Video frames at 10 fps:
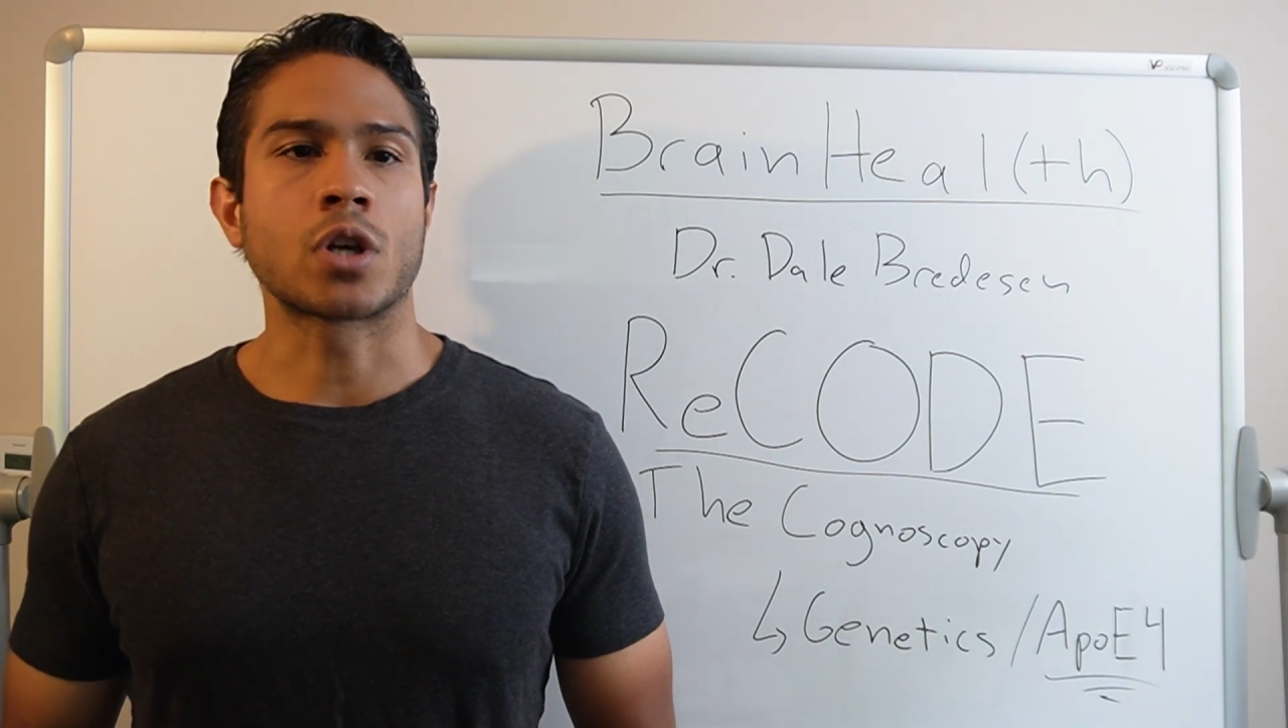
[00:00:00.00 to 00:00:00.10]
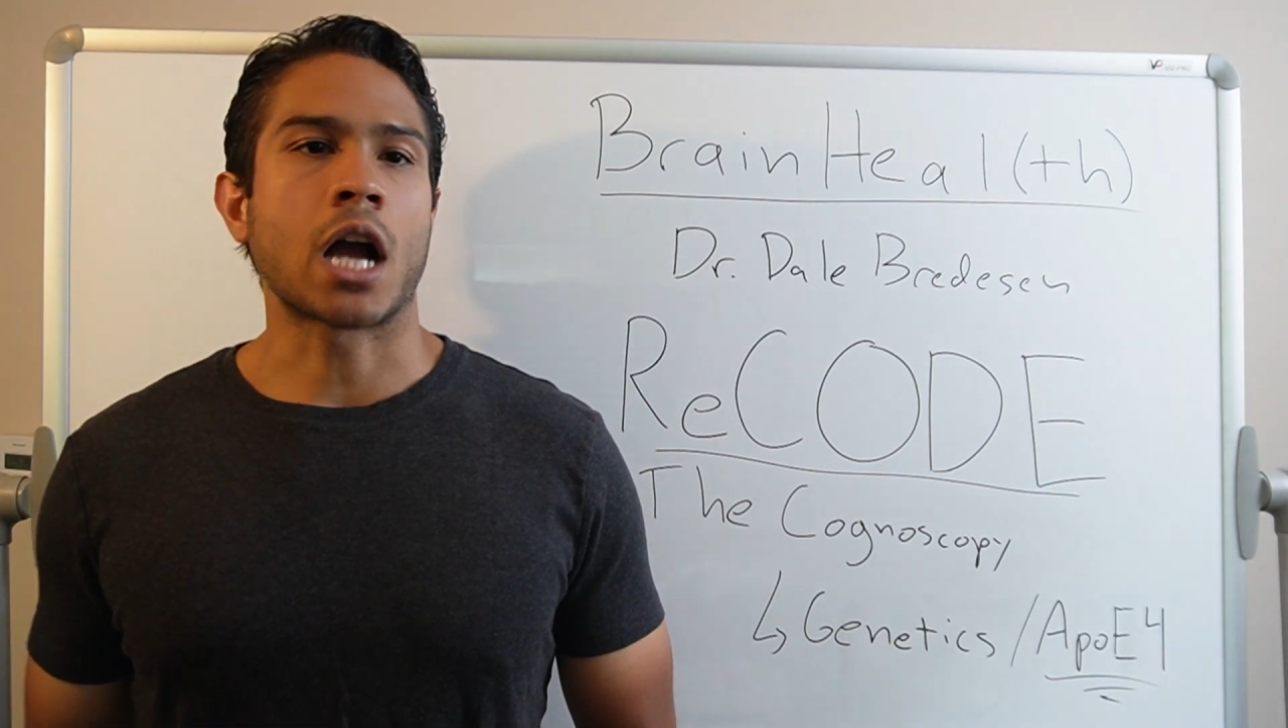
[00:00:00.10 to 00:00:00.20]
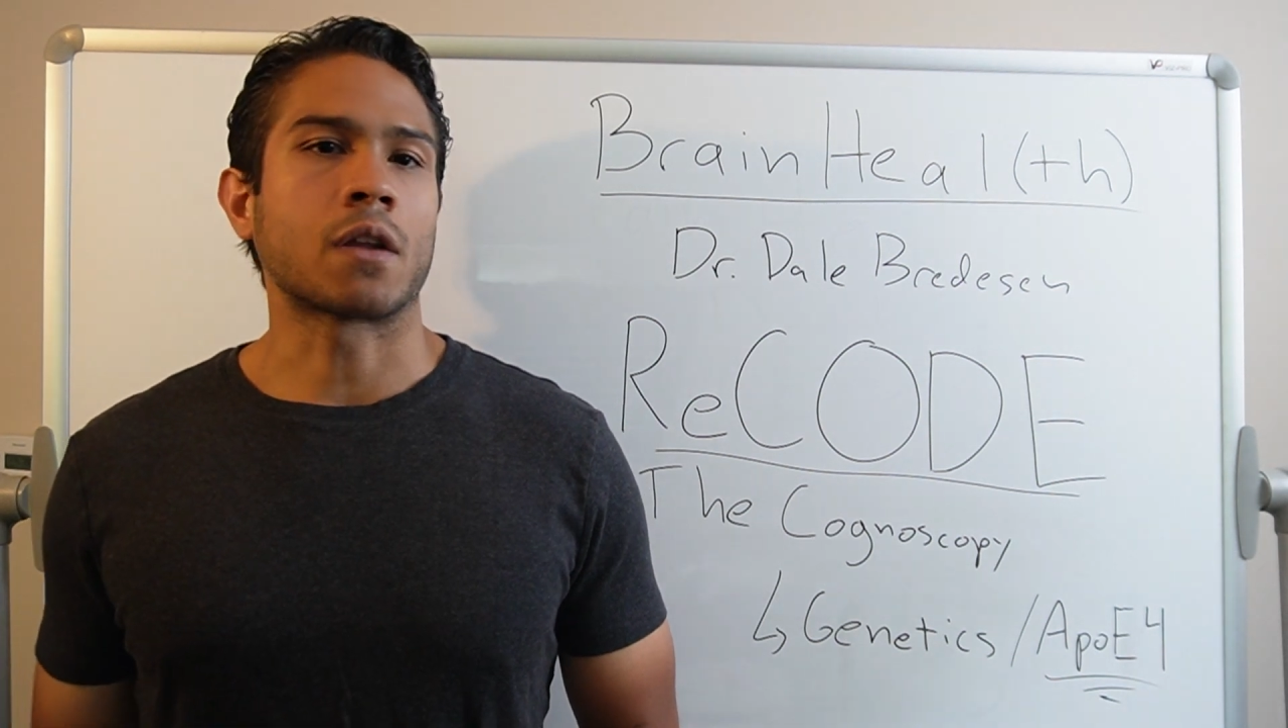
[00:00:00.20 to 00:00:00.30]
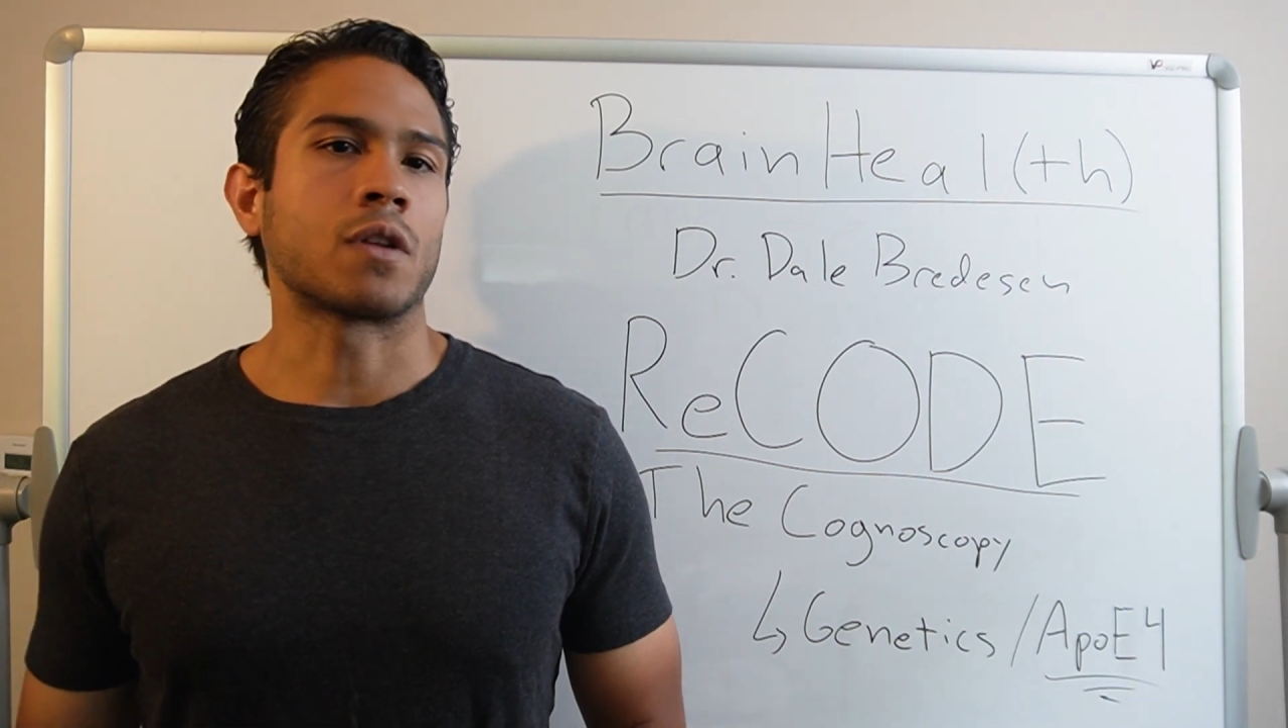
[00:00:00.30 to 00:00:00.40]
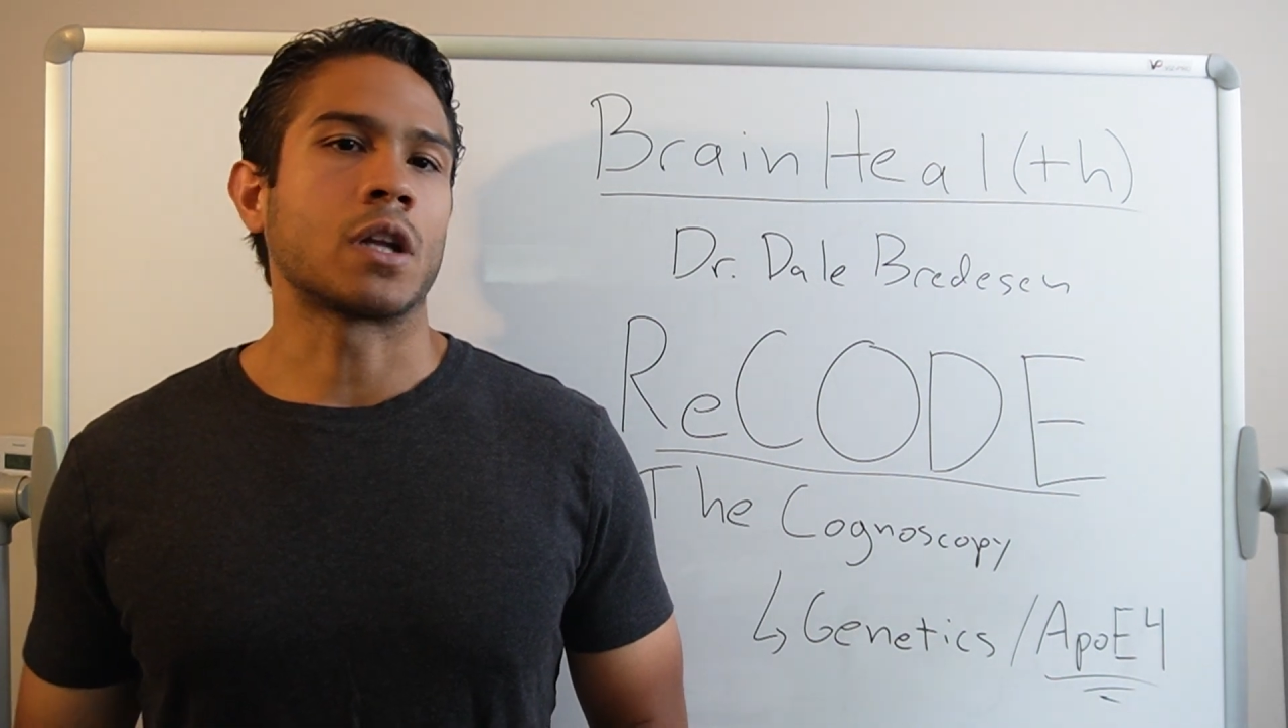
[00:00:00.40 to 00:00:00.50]

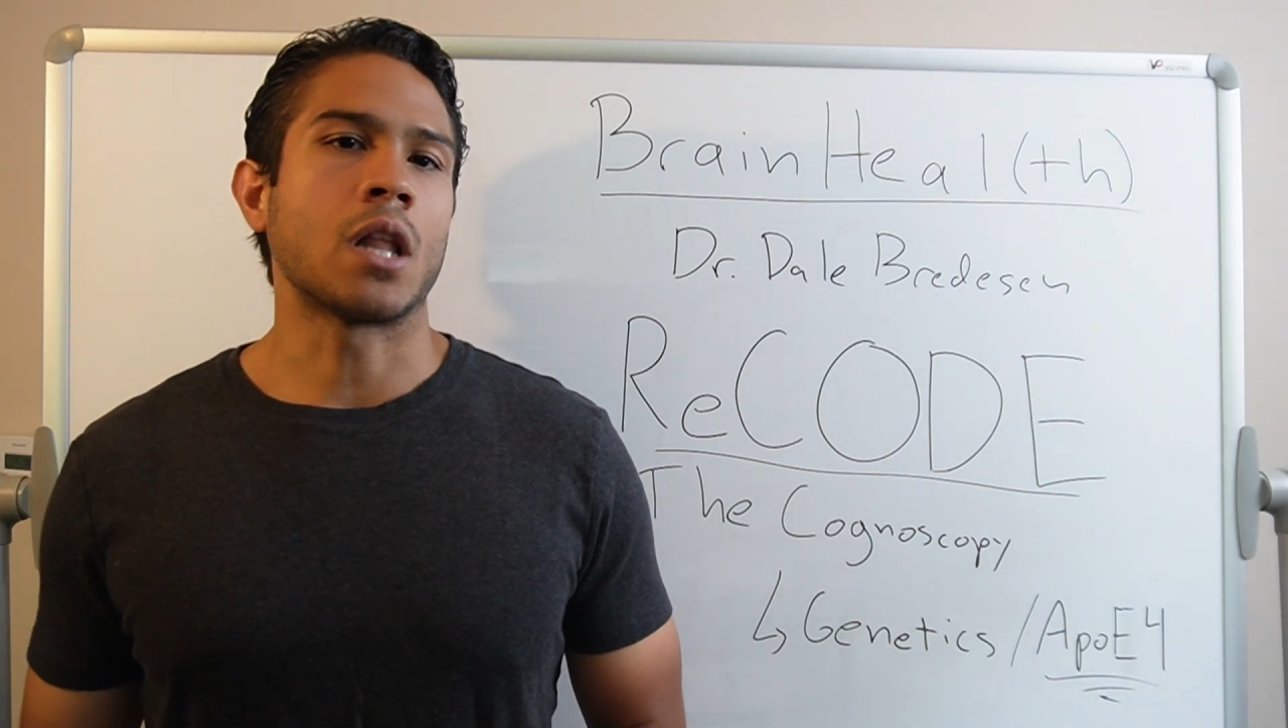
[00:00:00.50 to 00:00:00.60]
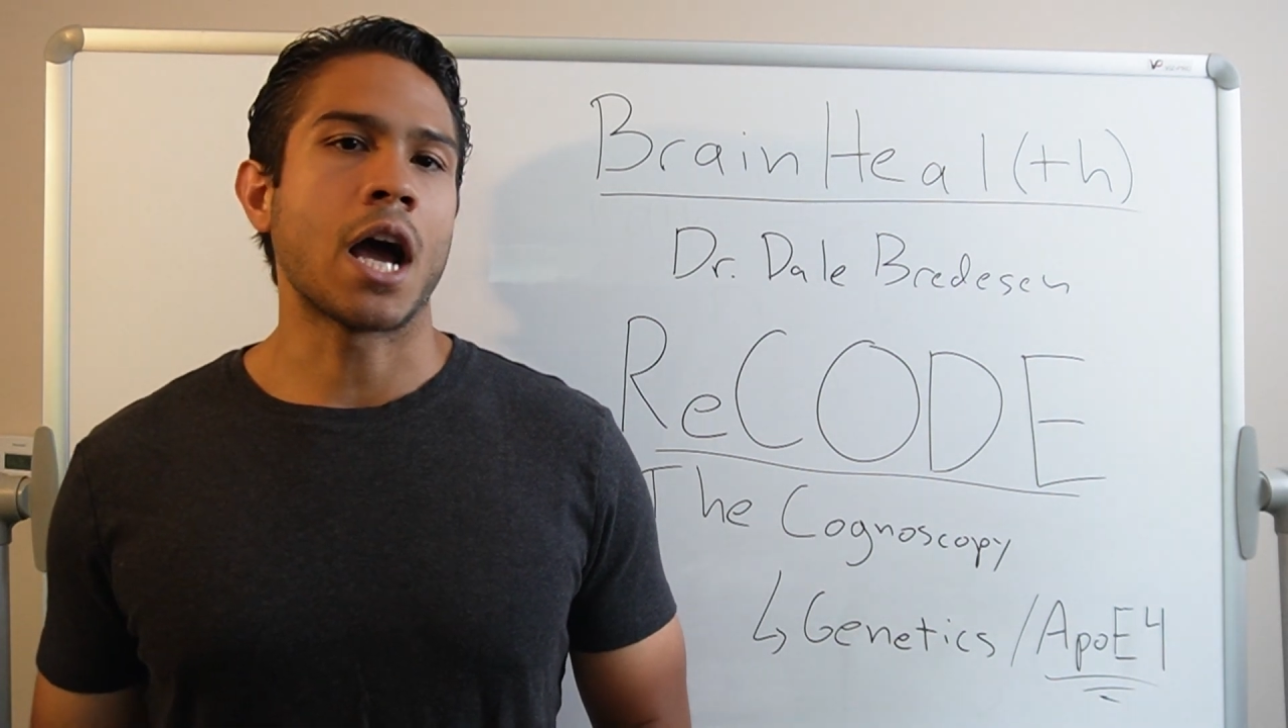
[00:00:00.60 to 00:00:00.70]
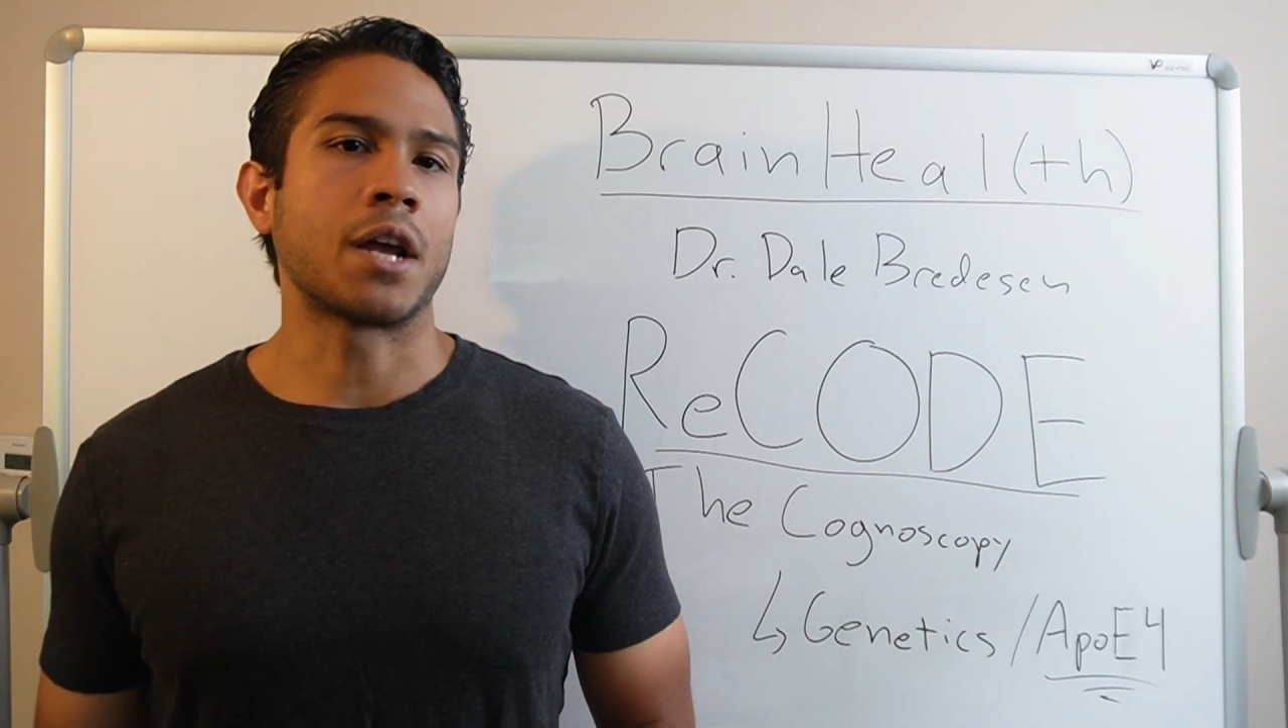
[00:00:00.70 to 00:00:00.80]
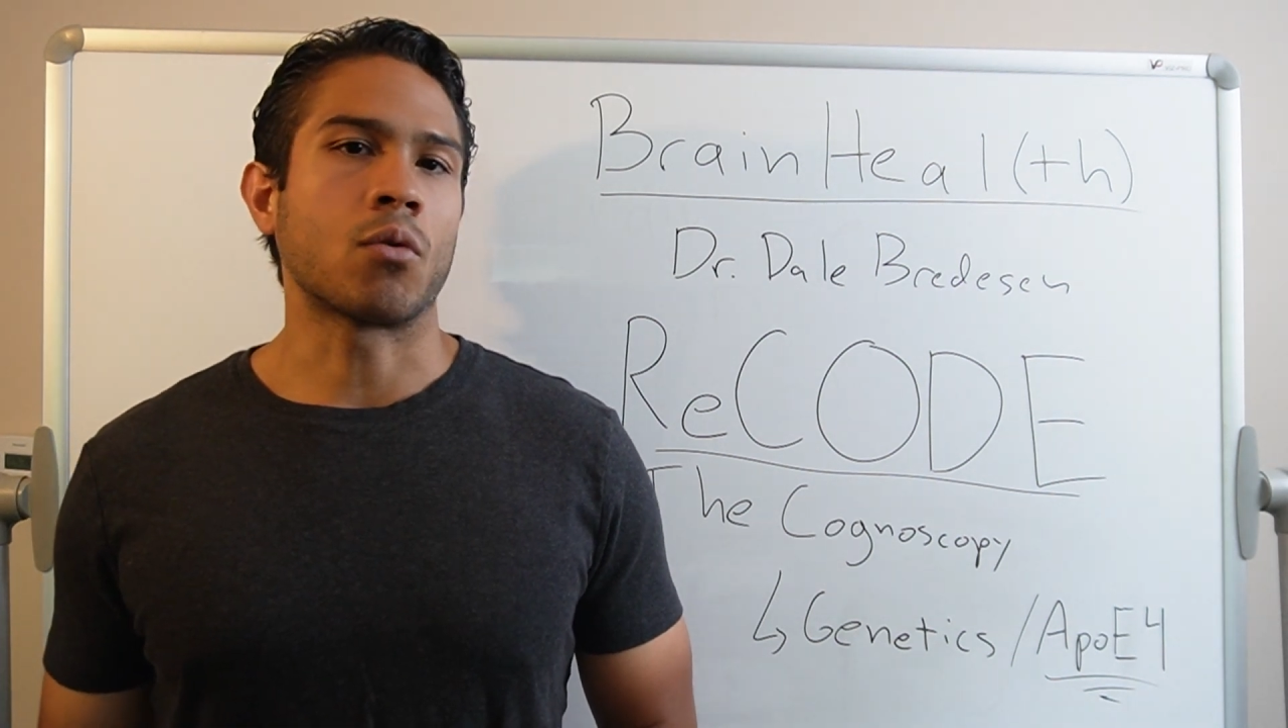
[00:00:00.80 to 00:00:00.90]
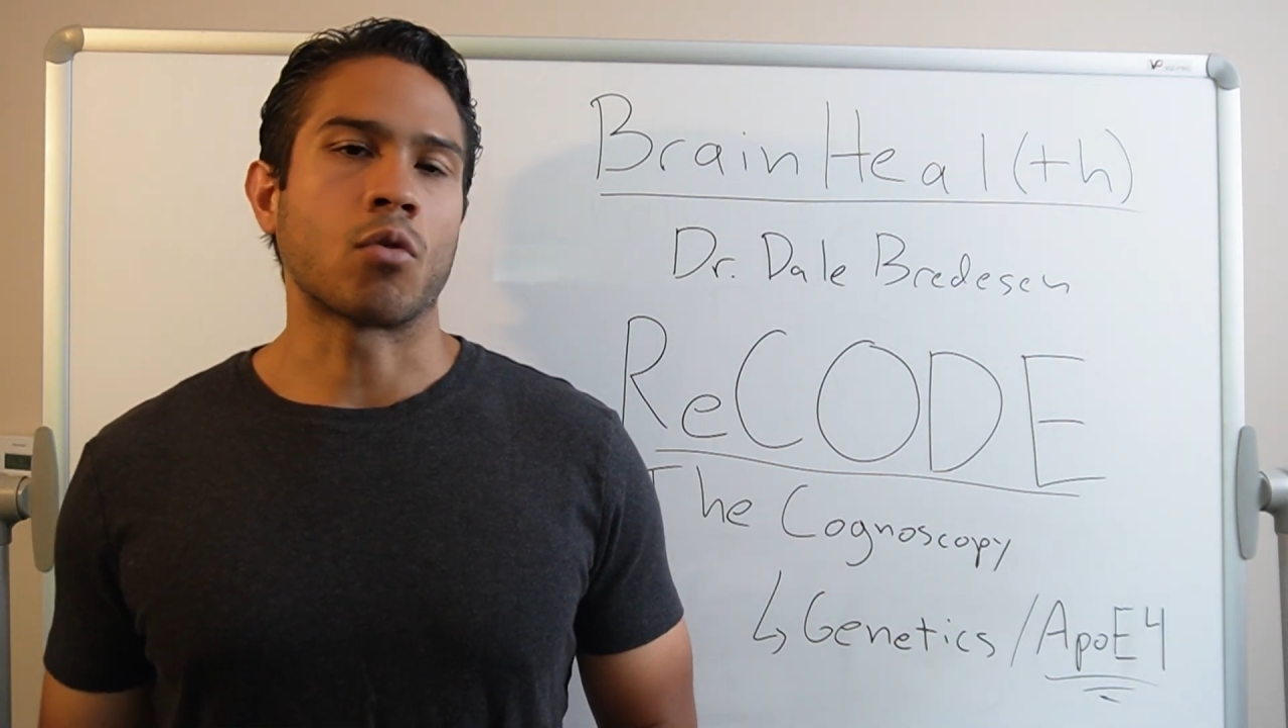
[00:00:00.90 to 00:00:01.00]
cognitive decline